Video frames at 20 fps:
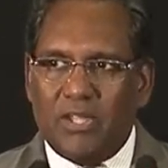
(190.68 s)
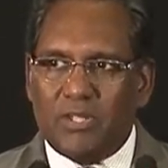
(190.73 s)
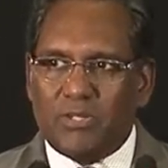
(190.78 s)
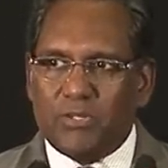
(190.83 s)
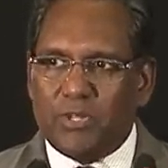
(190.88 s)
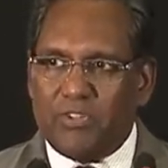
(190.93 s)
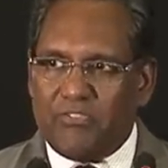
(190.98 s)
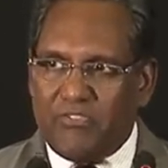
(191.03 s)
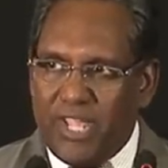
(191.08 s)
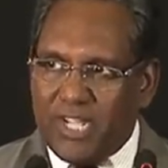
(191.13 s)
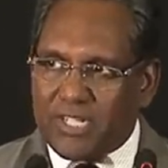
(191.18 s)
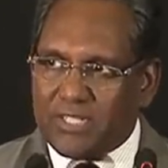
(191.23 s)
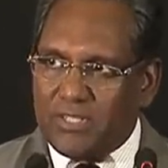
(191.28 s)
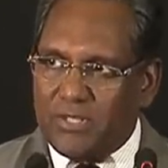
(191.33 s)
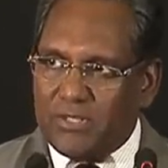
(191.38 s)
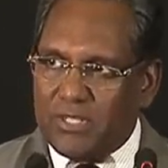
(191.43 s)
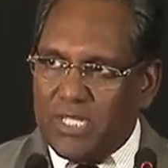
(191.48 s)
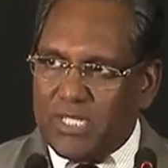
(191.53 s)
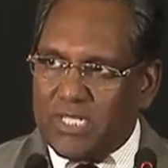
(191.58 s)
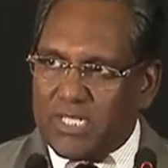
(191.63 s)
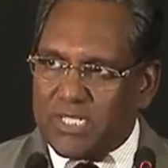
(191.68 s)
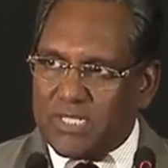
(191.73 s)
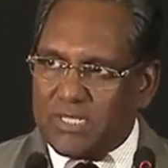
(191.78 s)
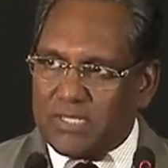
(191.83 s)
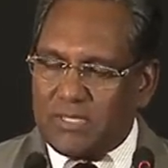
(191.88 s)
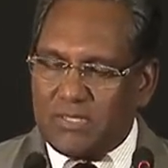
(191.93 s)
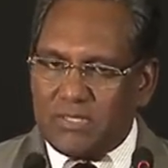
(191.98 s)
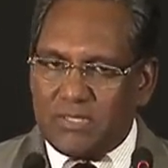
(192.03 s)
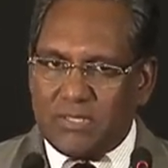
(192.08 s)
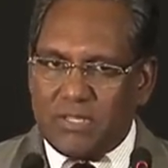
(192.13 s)
to reflect on
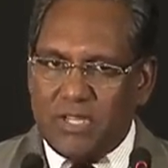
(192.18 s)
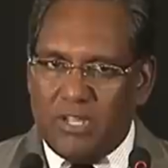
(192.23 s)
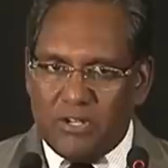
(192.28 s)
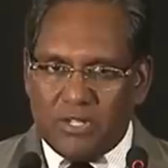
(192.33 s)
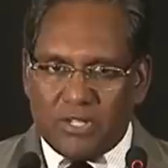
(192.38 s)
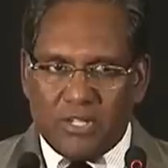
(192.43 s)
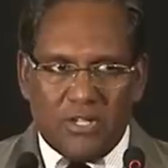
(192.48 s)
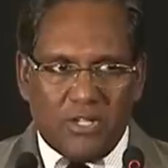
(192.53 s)
this current